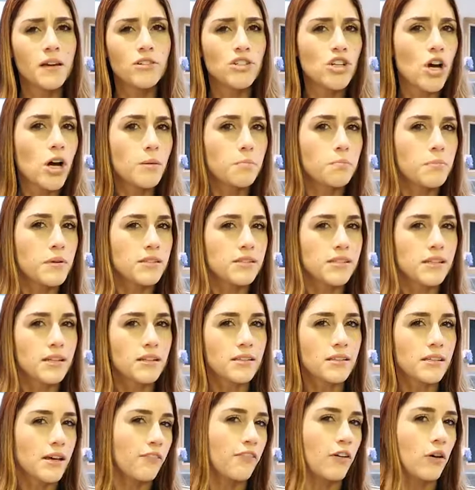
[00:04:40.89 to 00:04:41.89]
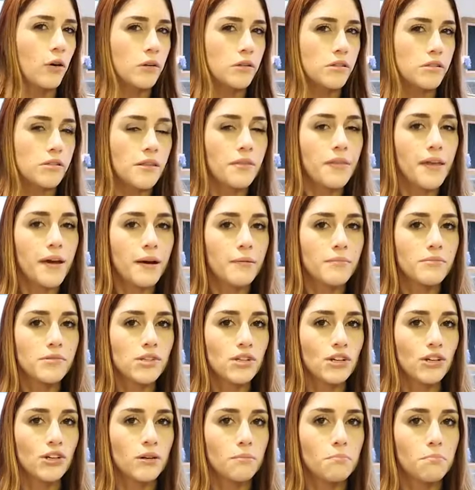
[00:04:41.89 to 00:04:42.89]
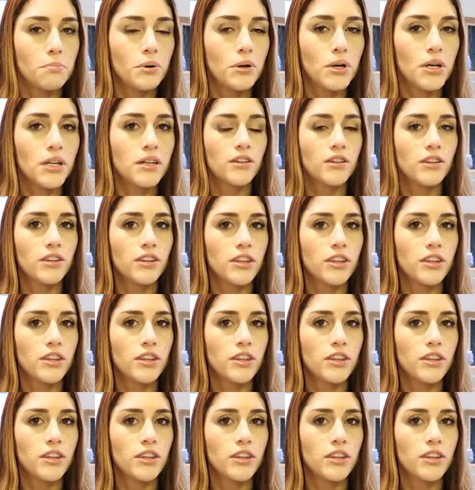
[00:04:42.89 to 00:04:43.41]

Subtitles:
dog biscuits that have holes in them so you can put